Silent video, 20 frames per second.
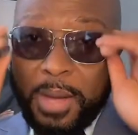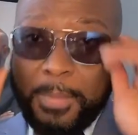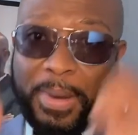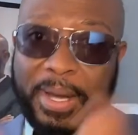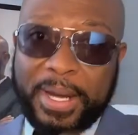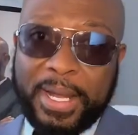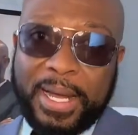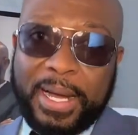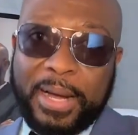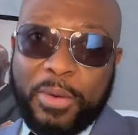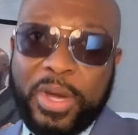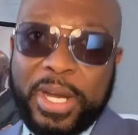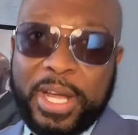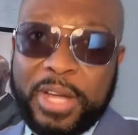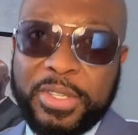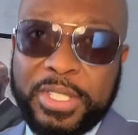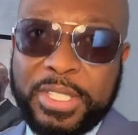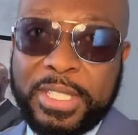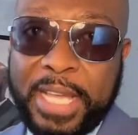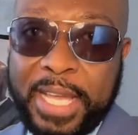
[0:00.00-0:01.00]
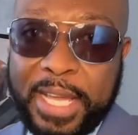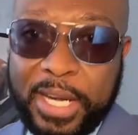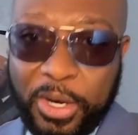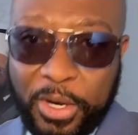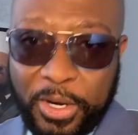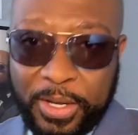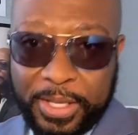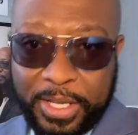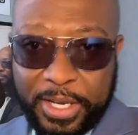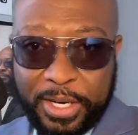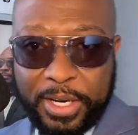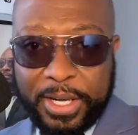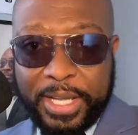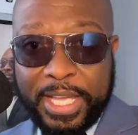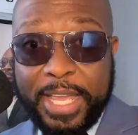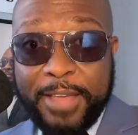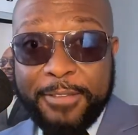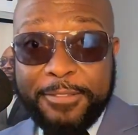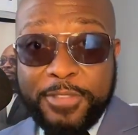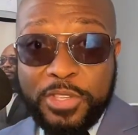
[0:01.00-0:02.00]
But what I was saying earlier,
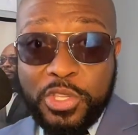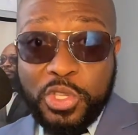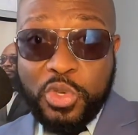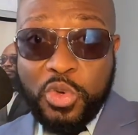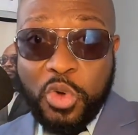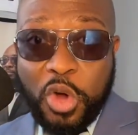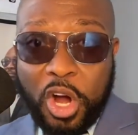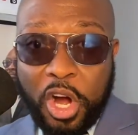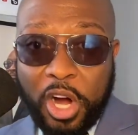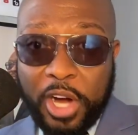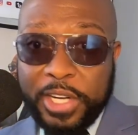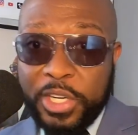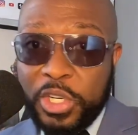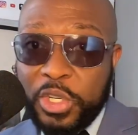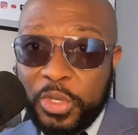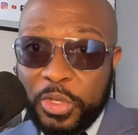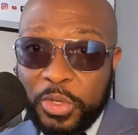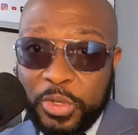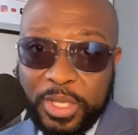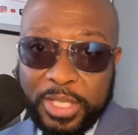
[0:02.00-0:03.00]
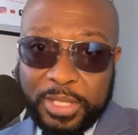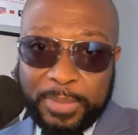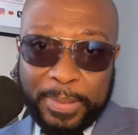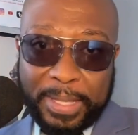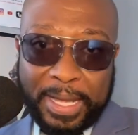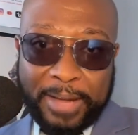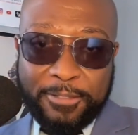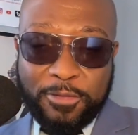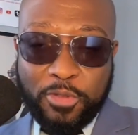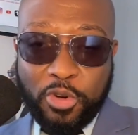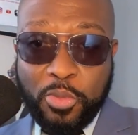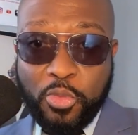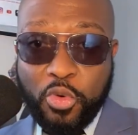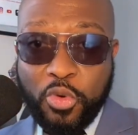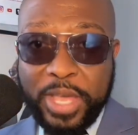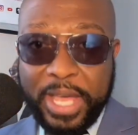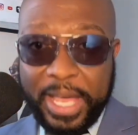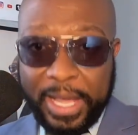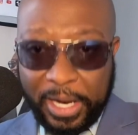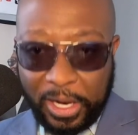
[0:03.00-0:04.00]
if you are new to this platform,
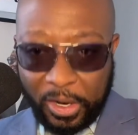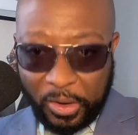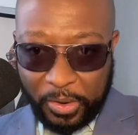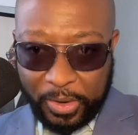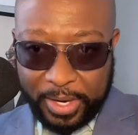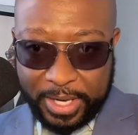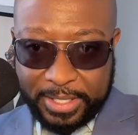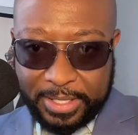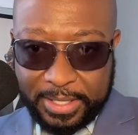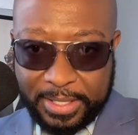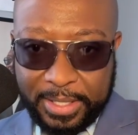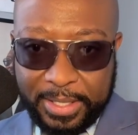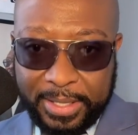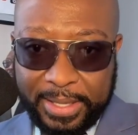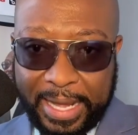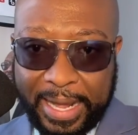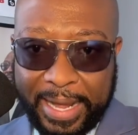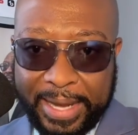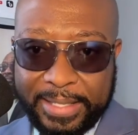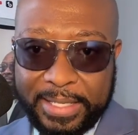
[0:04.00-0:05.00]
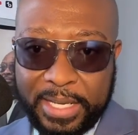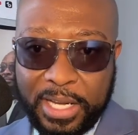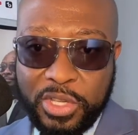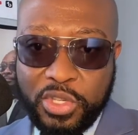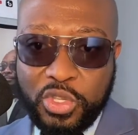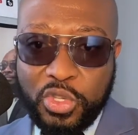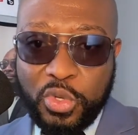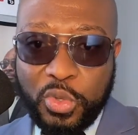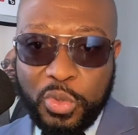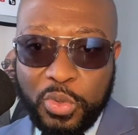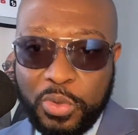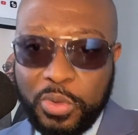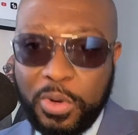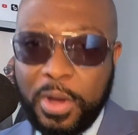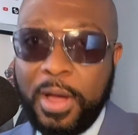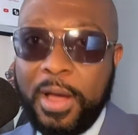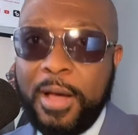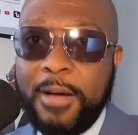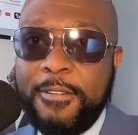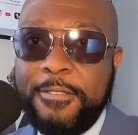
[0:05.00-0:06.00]
we encourage that
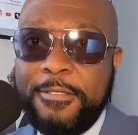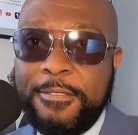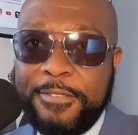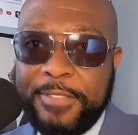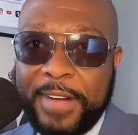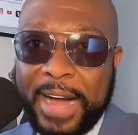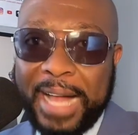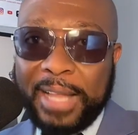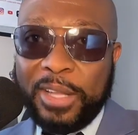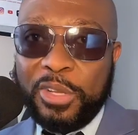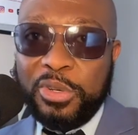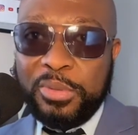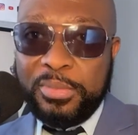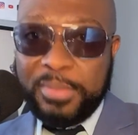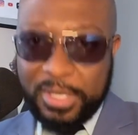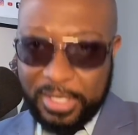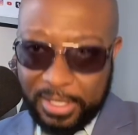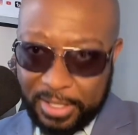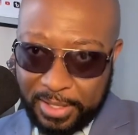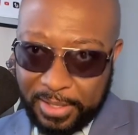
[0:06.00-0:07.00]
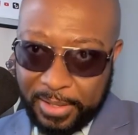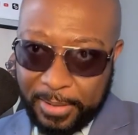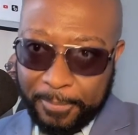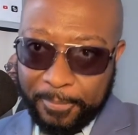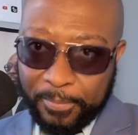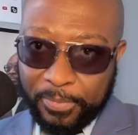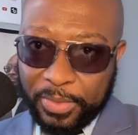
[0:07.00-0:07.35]
you follow me.